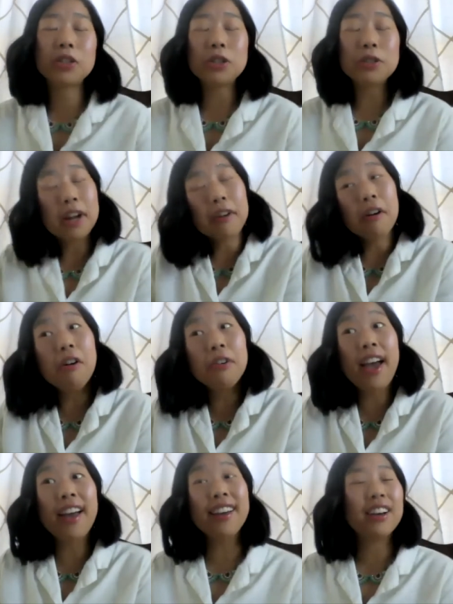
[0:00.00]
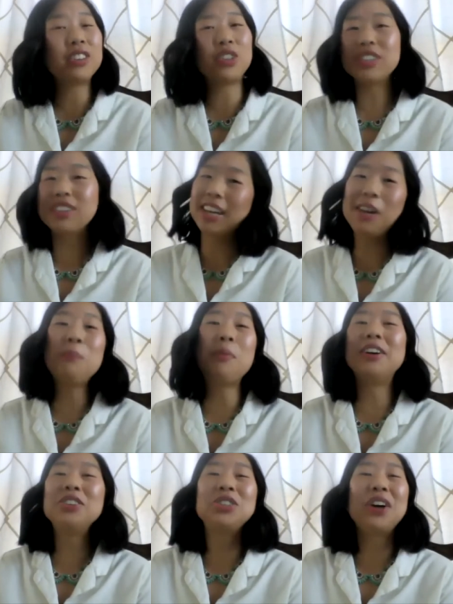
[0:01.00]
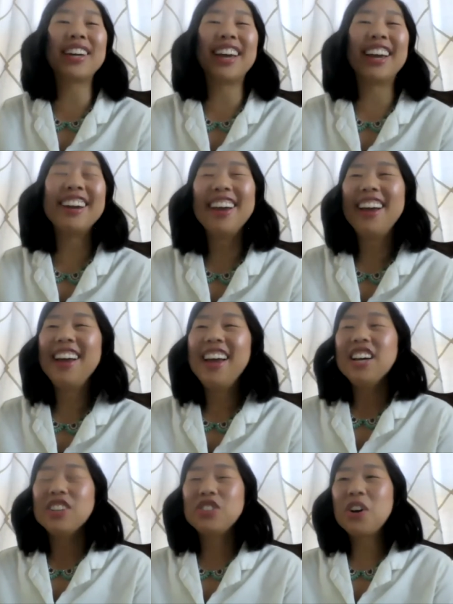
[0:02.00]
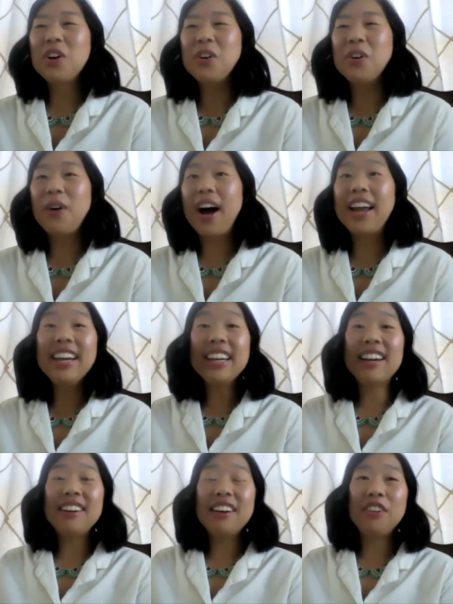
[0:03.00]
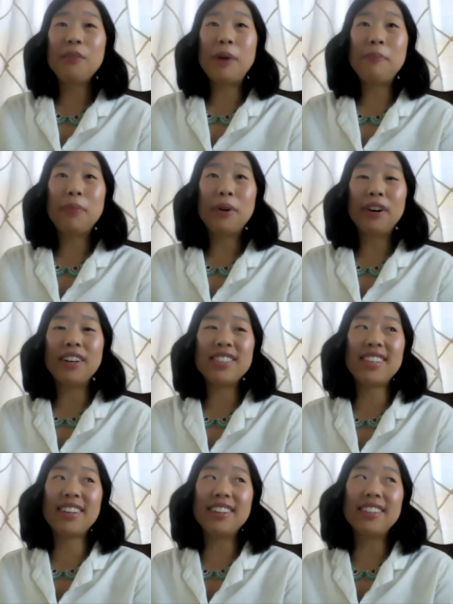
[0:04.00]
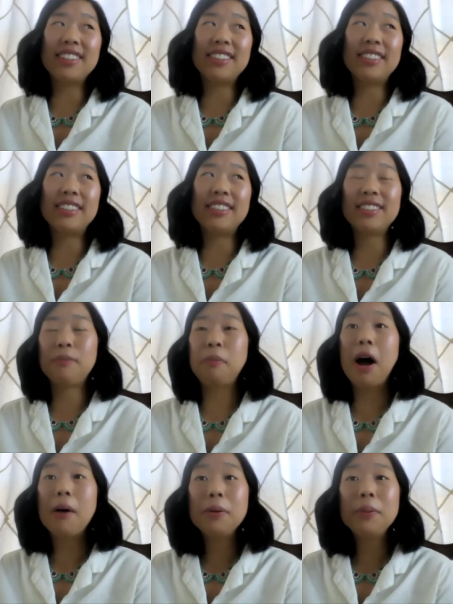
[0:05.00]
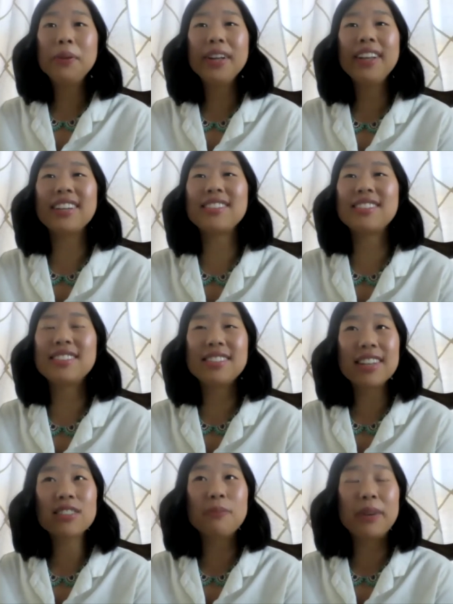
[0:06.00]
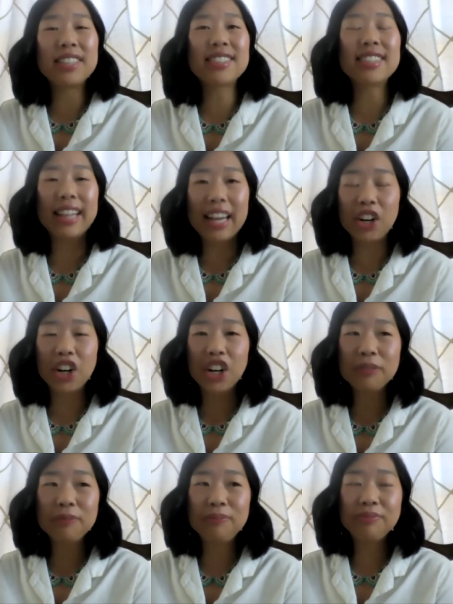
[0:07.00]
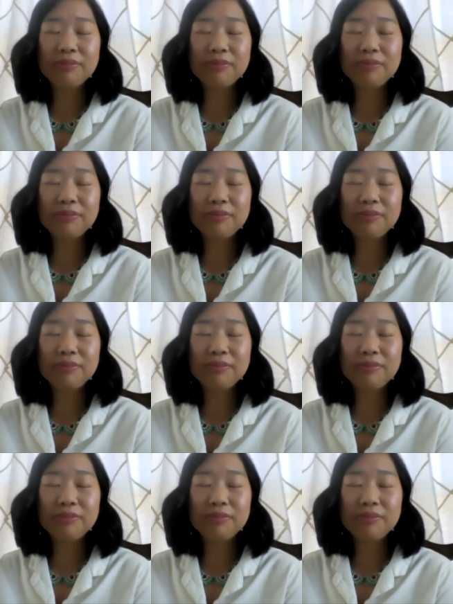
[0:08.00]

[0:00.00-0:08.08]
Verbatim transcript: So, okay, I'll just keep on trekking. So, I didn't get another member until probably like six months later.